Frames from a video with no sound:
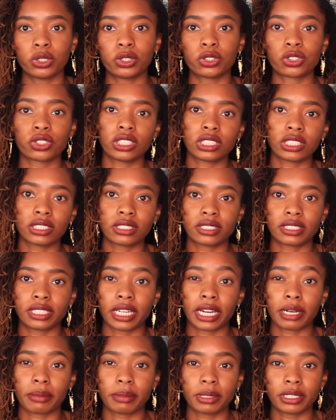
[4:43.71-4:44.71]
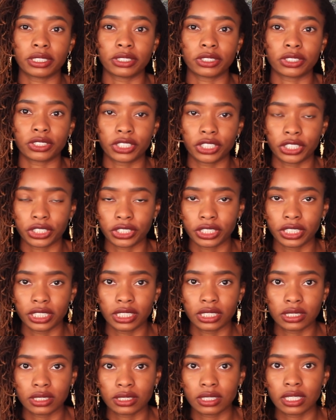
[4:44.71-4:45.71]
usually just stare because they're
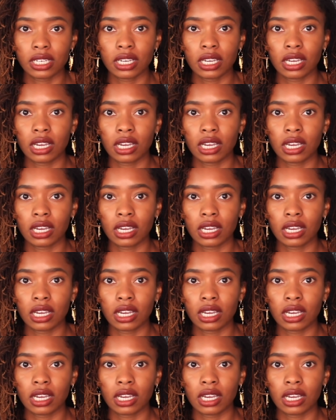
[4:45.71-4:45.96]
curious.